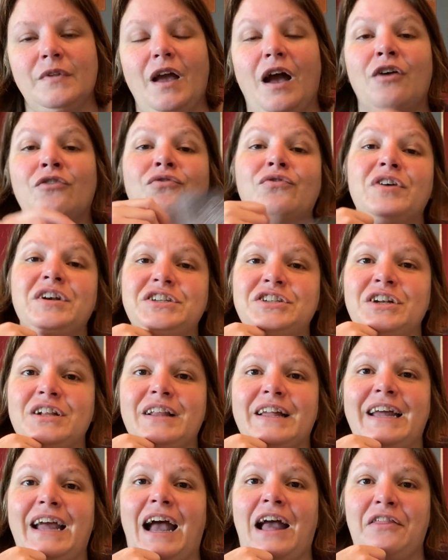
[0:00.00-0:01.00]

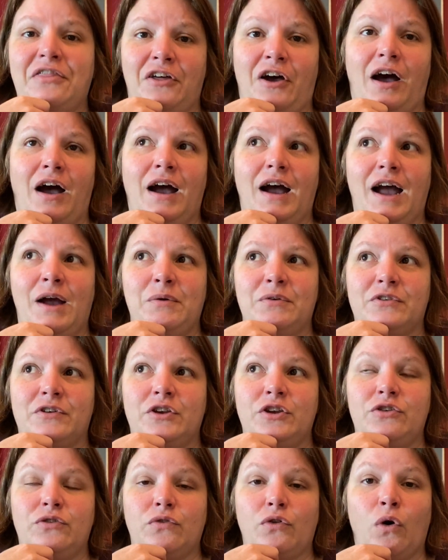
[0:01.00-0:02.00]
Originally, I thought I was
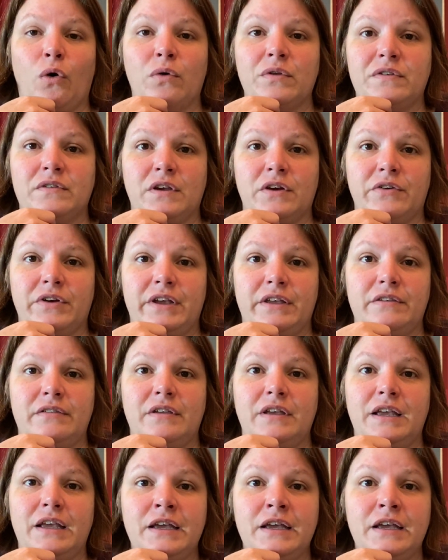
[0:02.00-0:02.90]
going to do the whole series